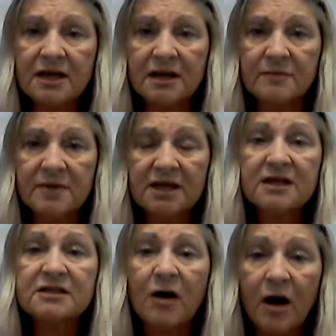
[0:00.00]
him, in
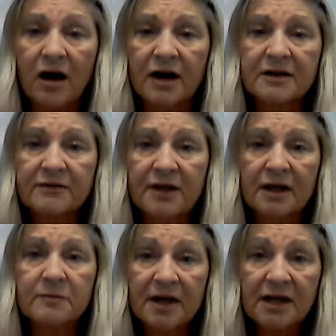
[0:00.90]
his heart,
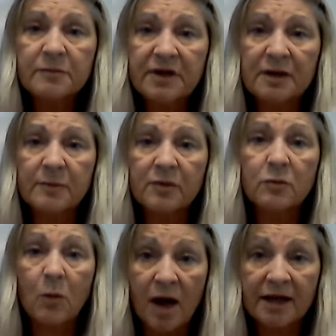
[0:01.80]
that made people
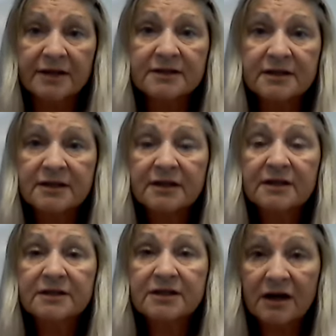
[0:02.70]
want
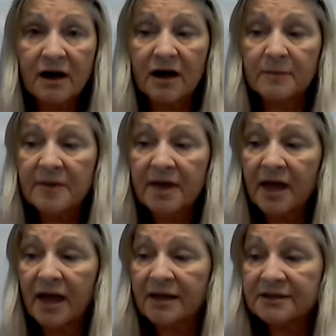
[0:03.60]
to come
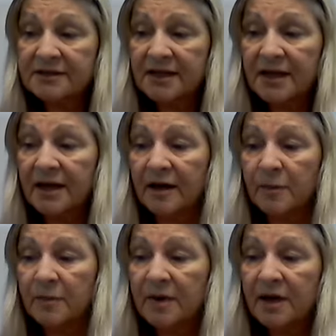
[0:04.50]
and see
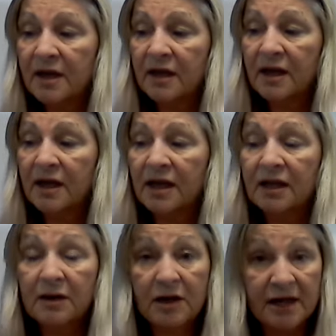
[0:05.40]
him
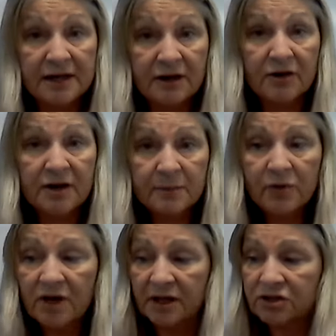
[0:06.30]
and hear him
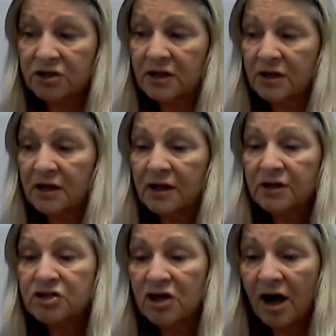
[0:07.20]
preach.
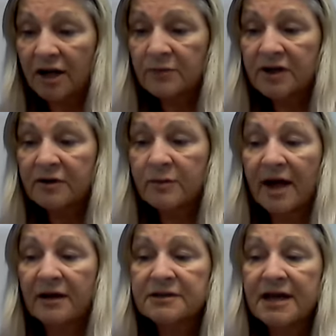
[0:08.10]
John went
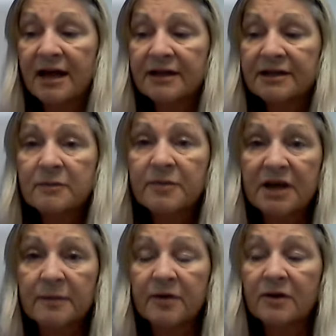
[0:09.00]
around telling the
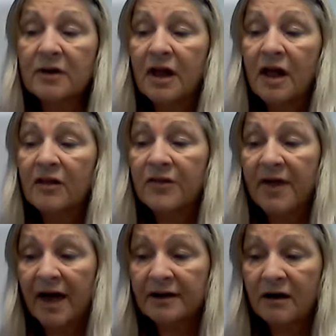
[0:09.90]
people
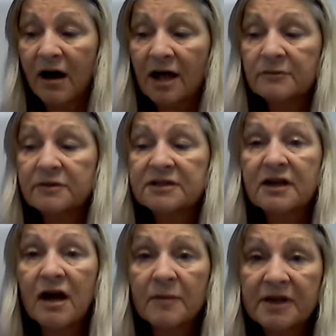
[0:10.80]
that God was
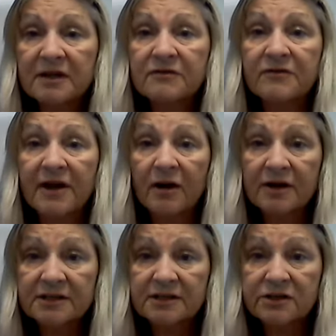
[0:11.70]
coming
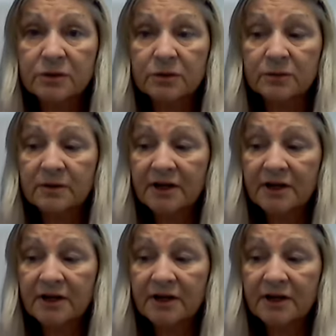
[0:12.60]
very soon